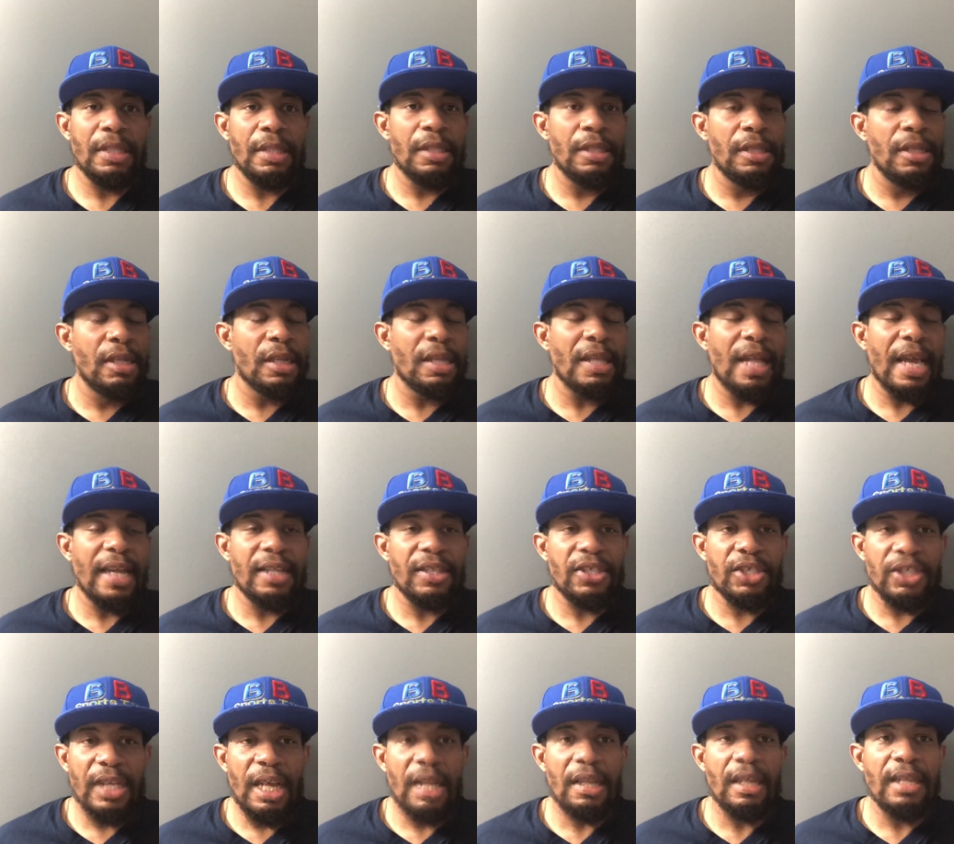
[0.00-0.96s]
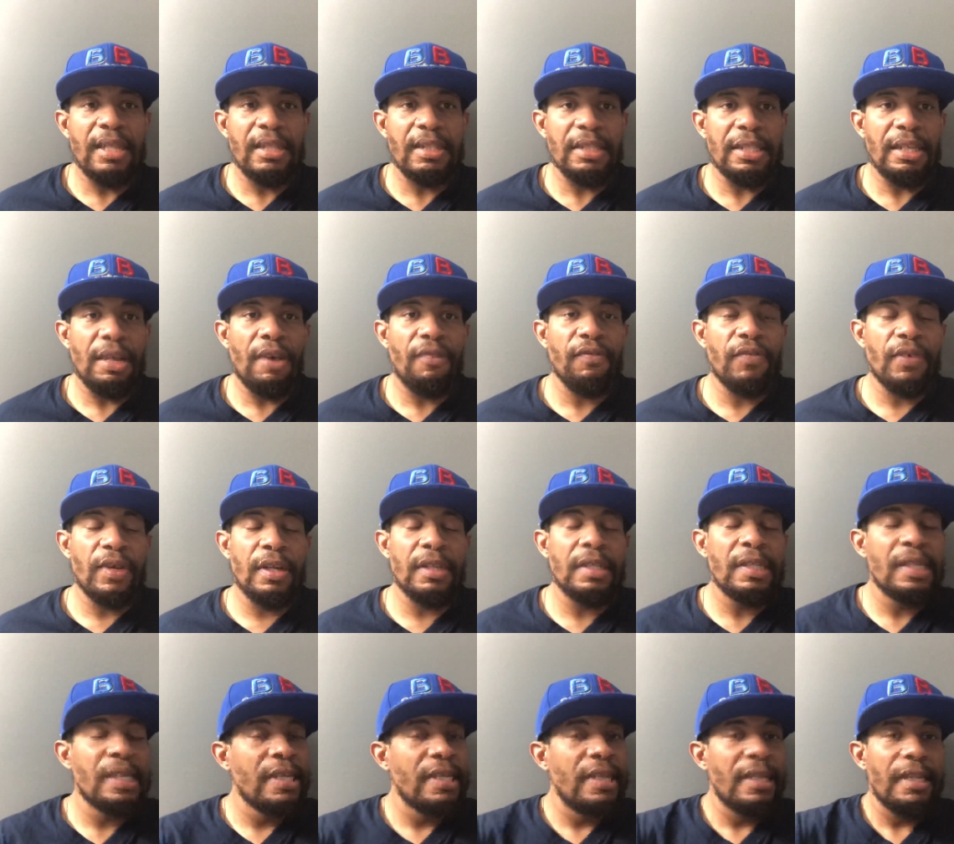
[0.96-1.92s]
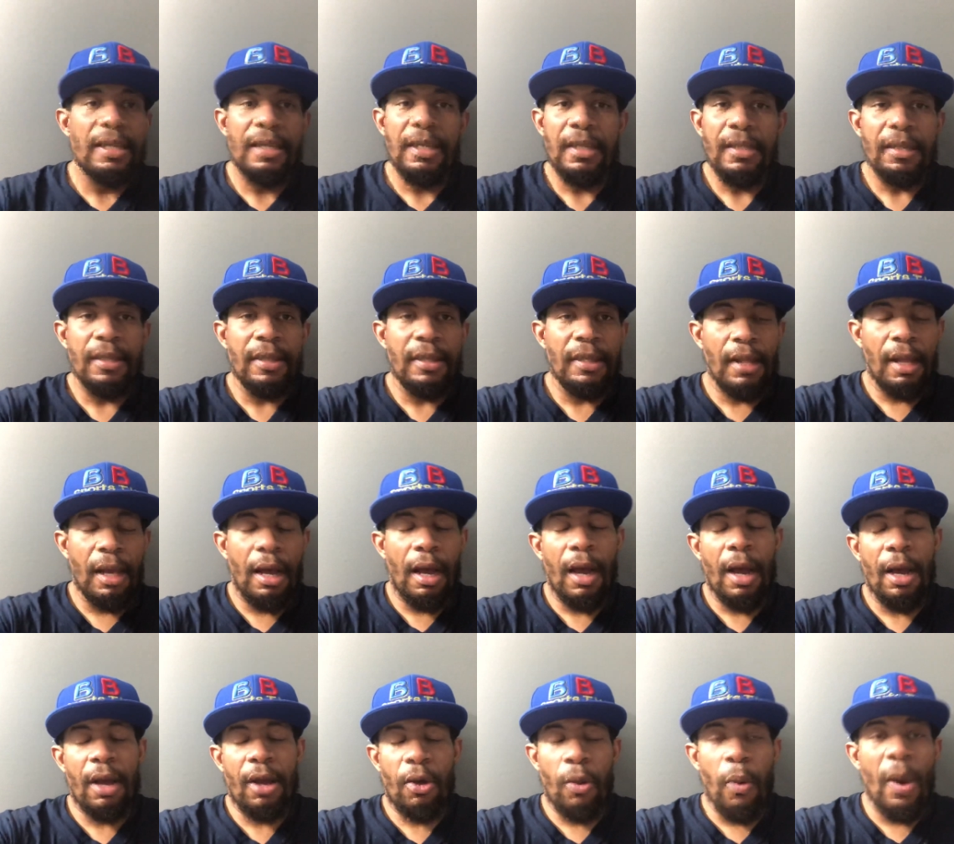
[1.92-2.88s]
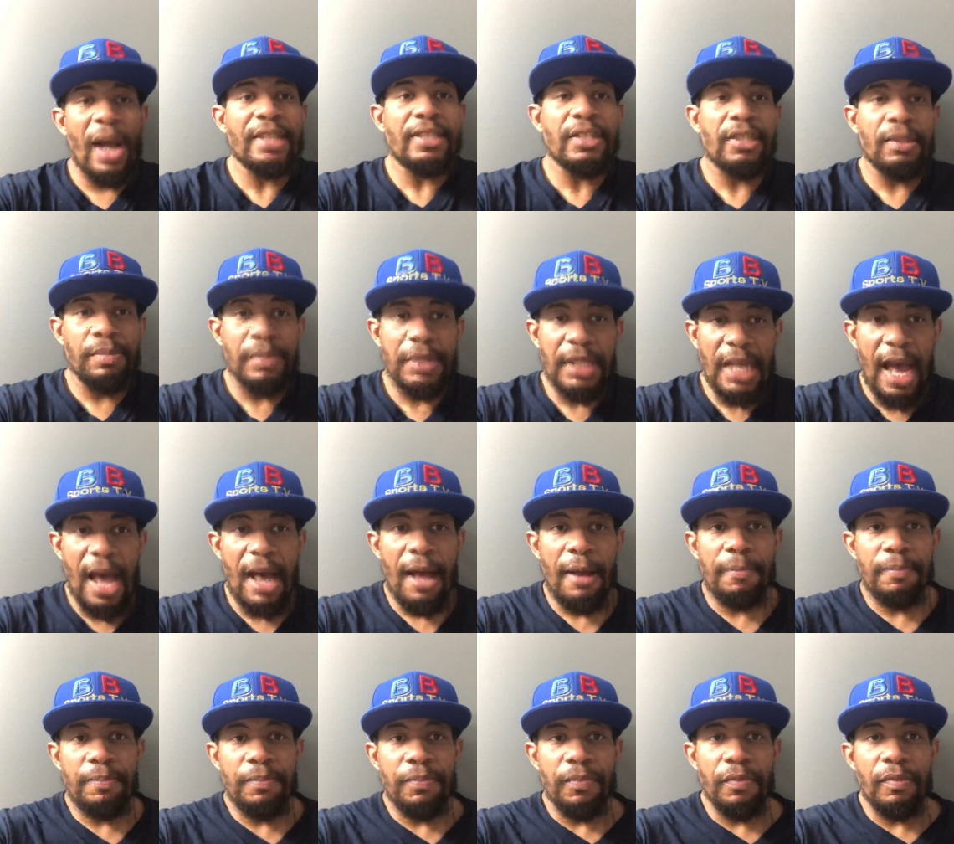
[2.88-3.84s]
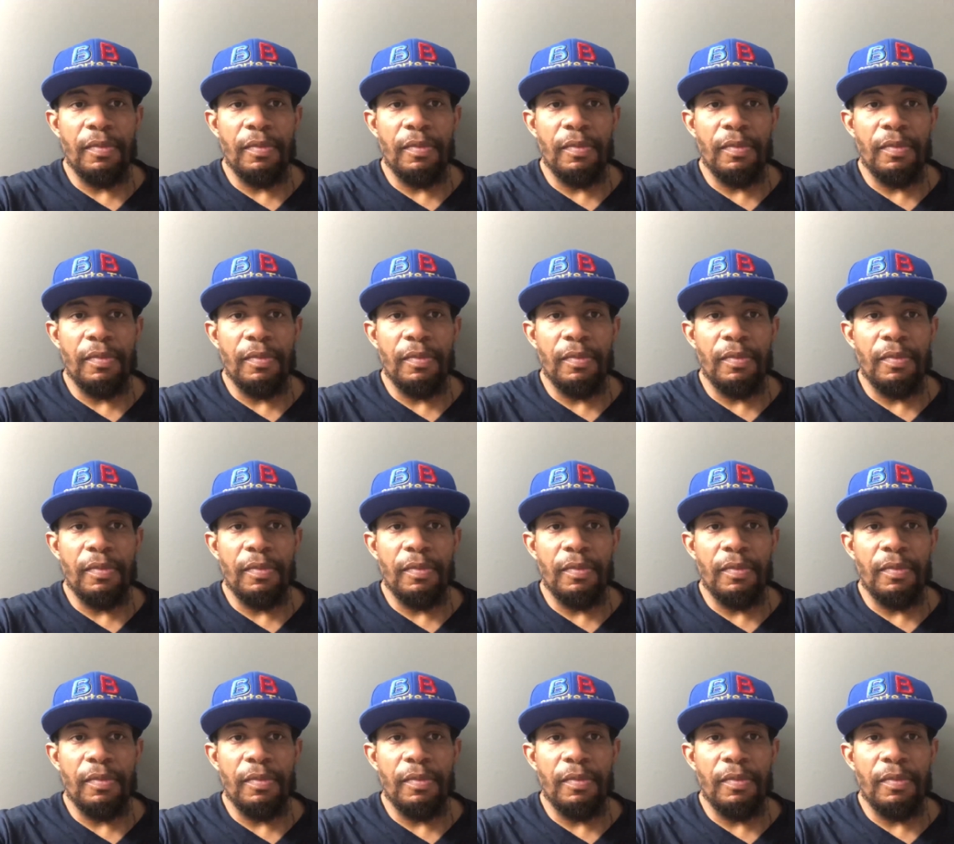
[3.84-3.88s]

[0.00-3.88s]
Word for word: looked like a shell of himself for quite some time.